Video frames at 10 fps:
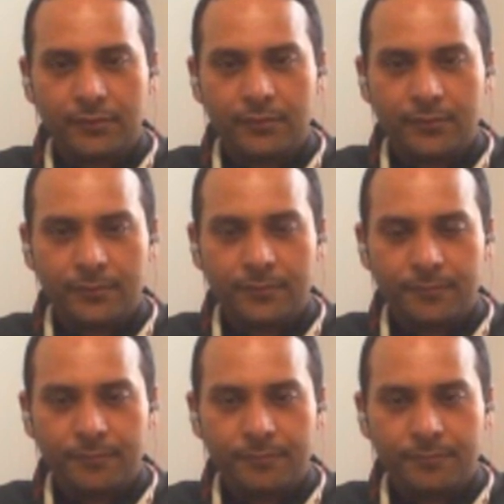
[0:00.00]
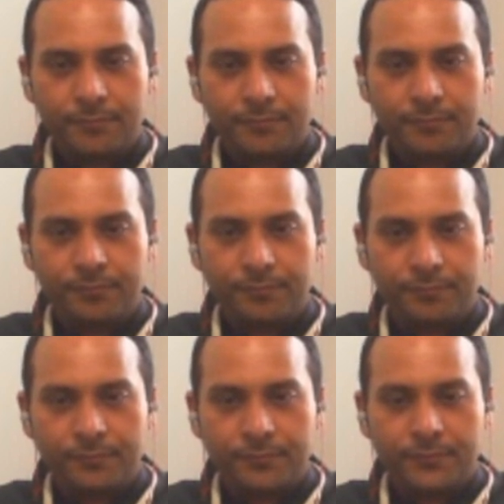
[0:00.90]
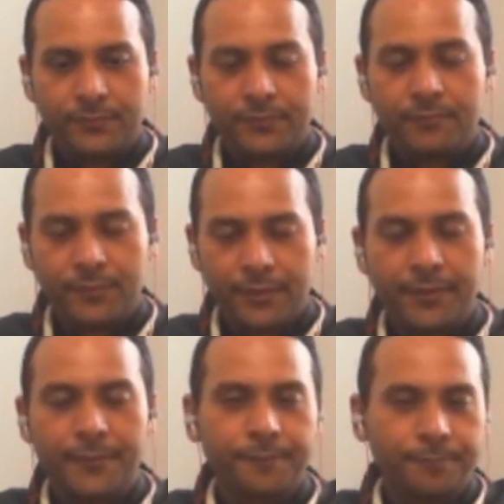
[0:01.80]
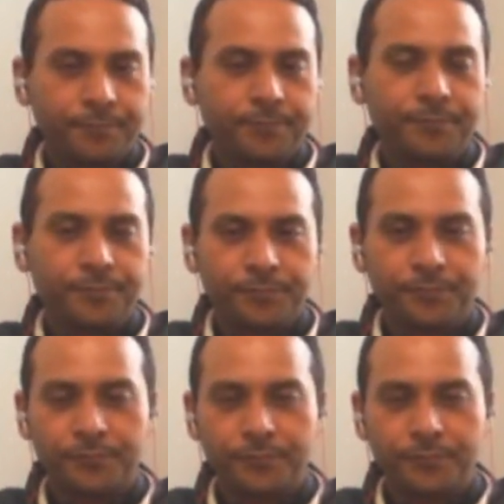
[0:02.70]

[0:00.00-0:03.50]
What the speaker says: No words are spoken by the person on screen.